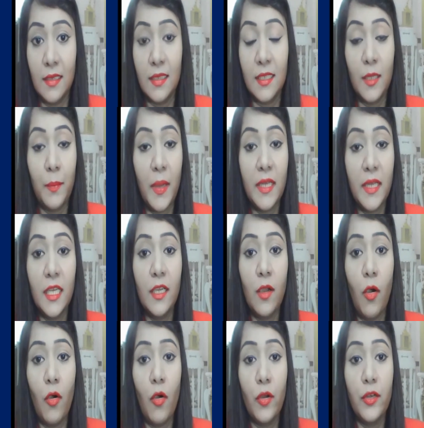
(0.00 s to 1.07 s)
depending
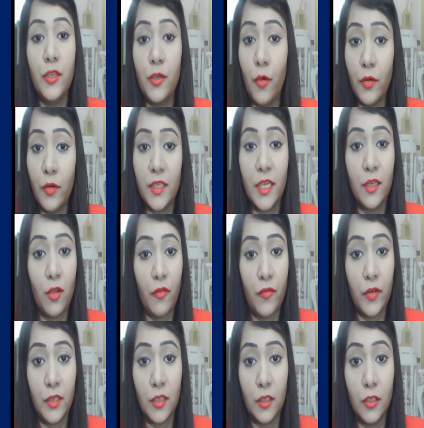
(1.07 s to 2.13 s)
on your date of
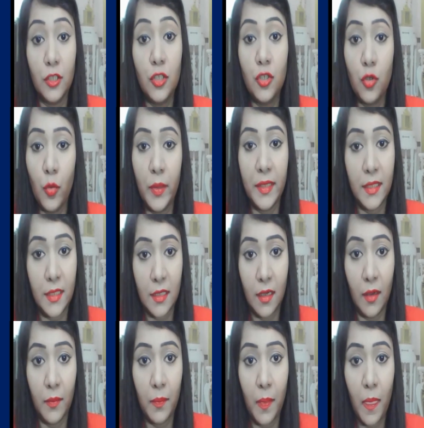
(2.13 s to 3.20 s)
return to India.
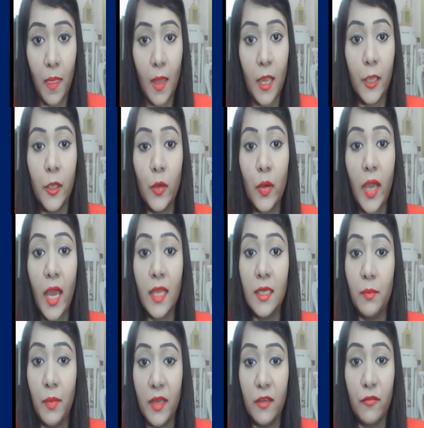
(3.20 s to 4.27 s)
You can
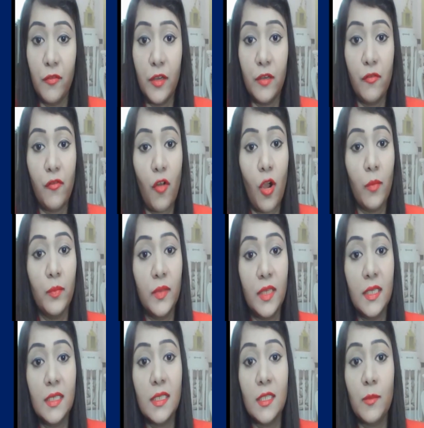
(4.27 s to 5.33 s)
benefit from
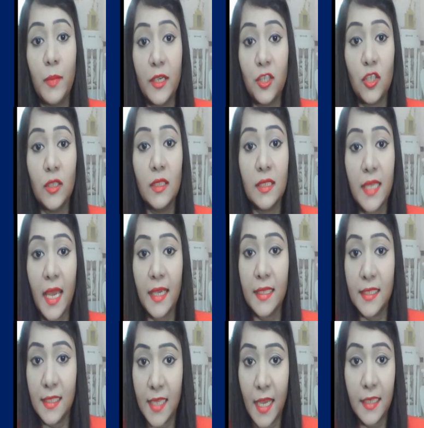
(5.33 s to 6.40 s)
this special tax
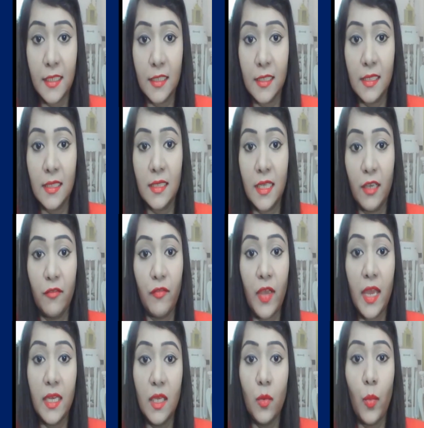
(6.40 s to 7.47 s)
status if
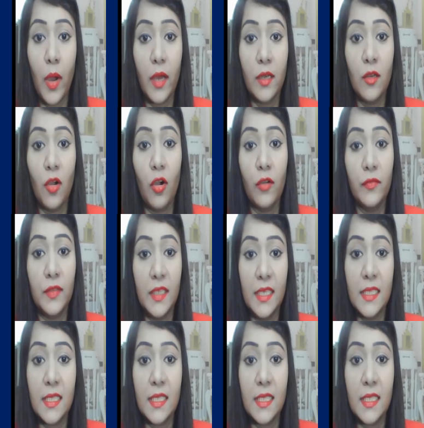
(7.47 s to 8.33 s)
any one of these